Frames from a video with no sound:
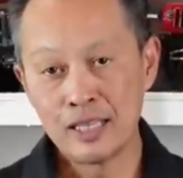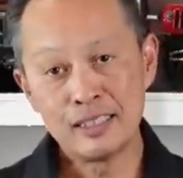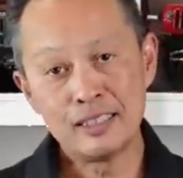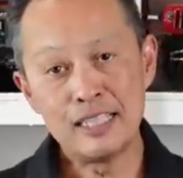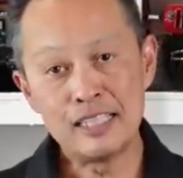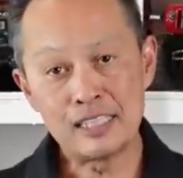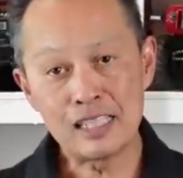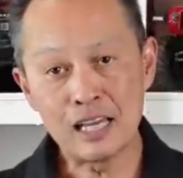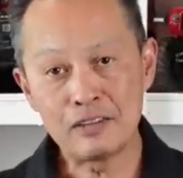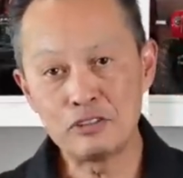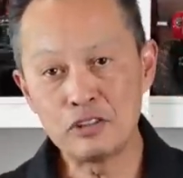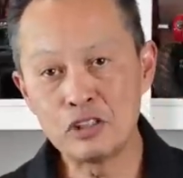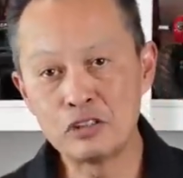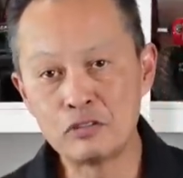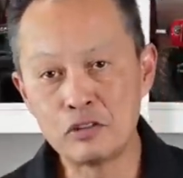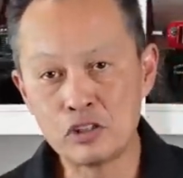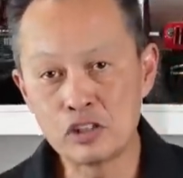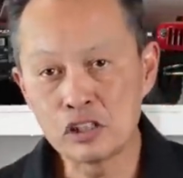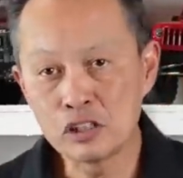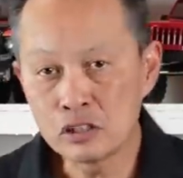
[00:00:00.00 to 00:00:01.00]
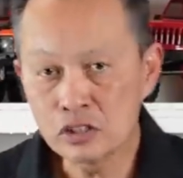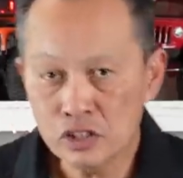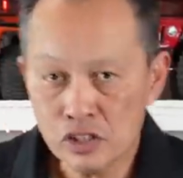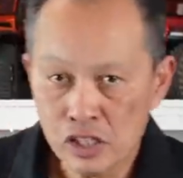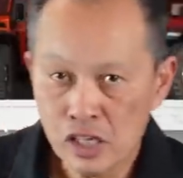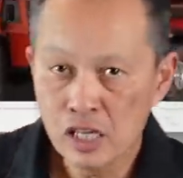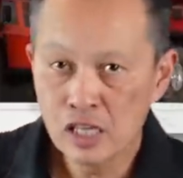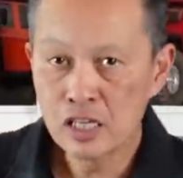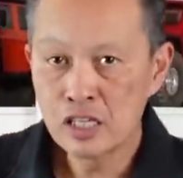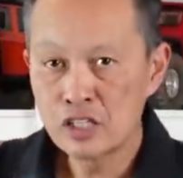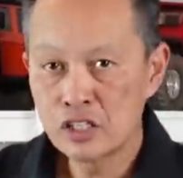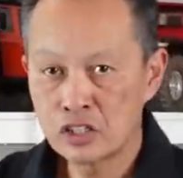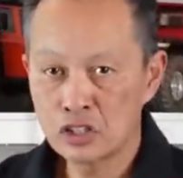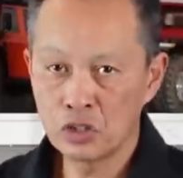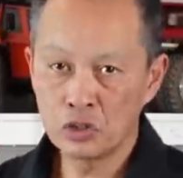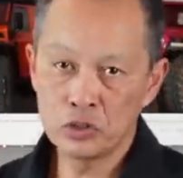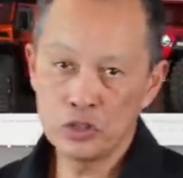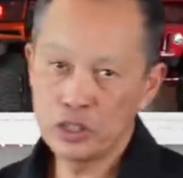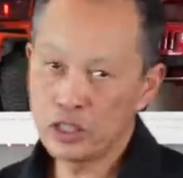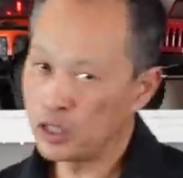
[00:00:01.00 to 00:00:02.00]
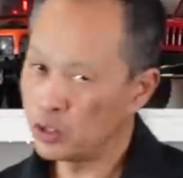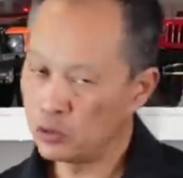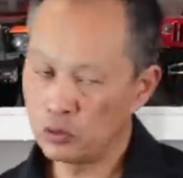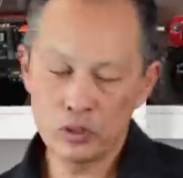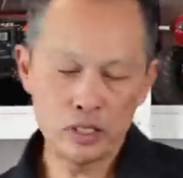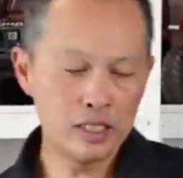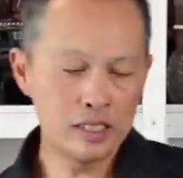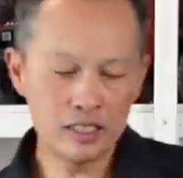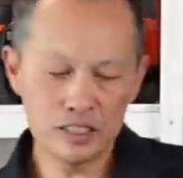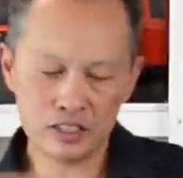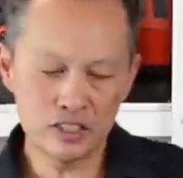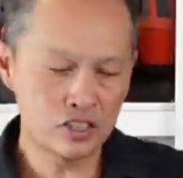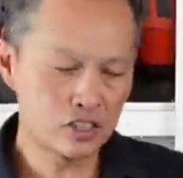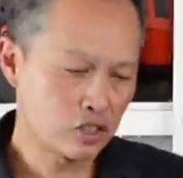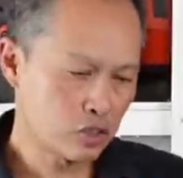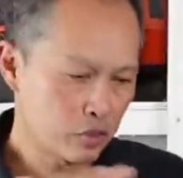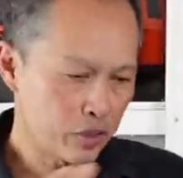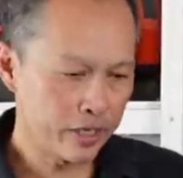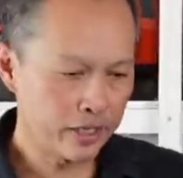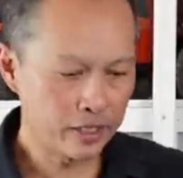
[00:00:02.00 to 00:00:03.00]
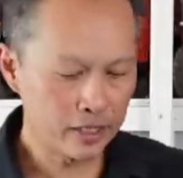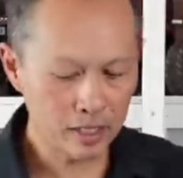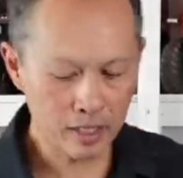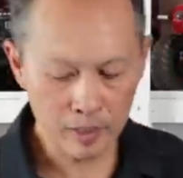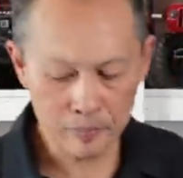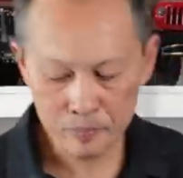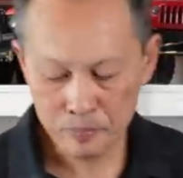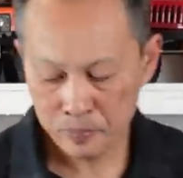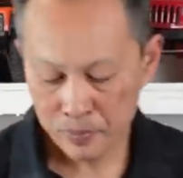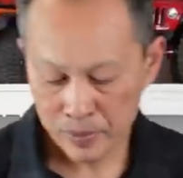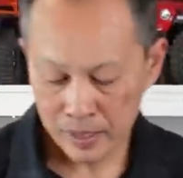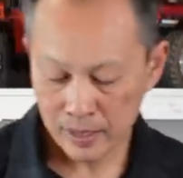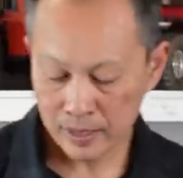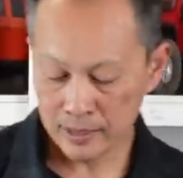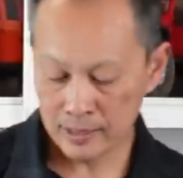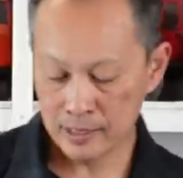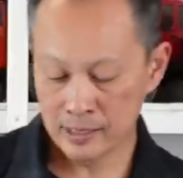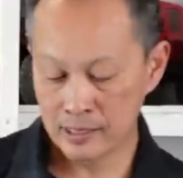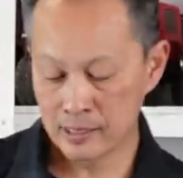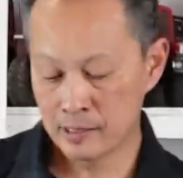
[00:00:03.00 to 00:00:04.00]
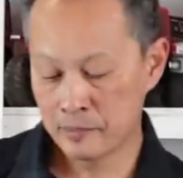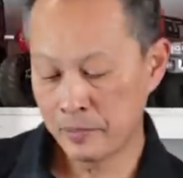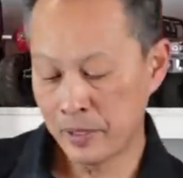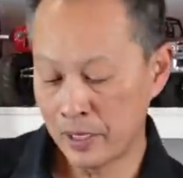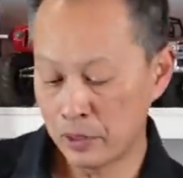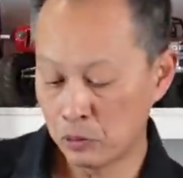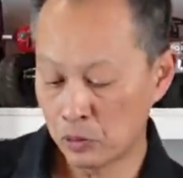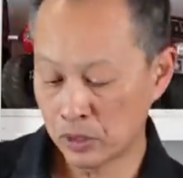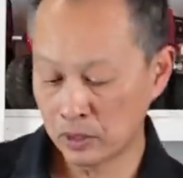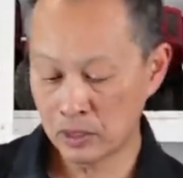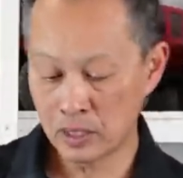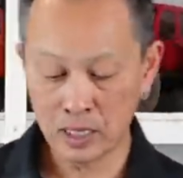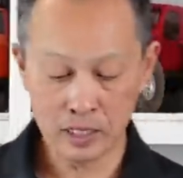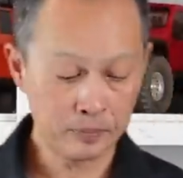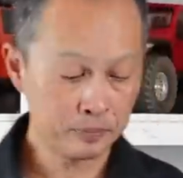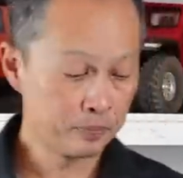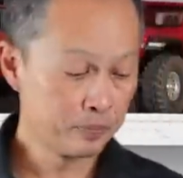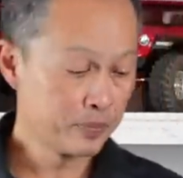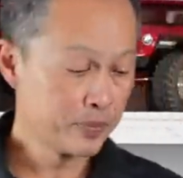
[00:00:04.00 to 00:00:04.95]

These have universals, so you could really just crank it up and whatnot.